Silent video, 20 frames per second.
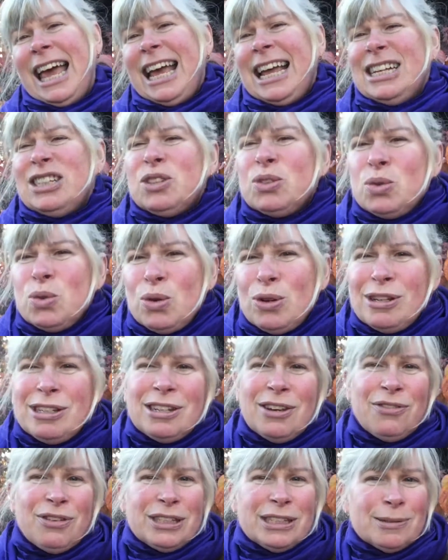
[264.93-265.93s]
sort
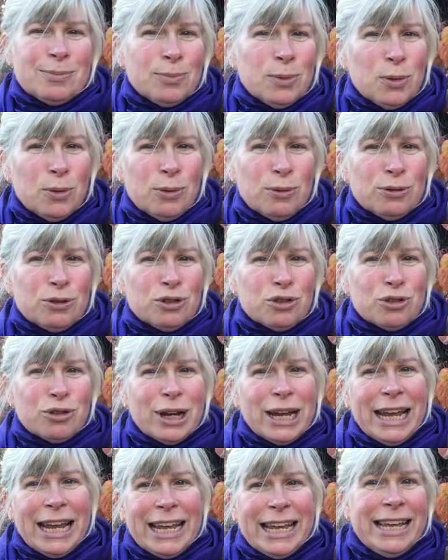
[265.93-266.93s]
of a small
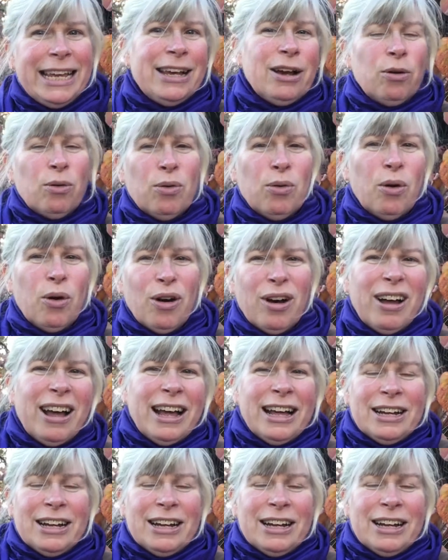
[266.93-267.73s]
tree or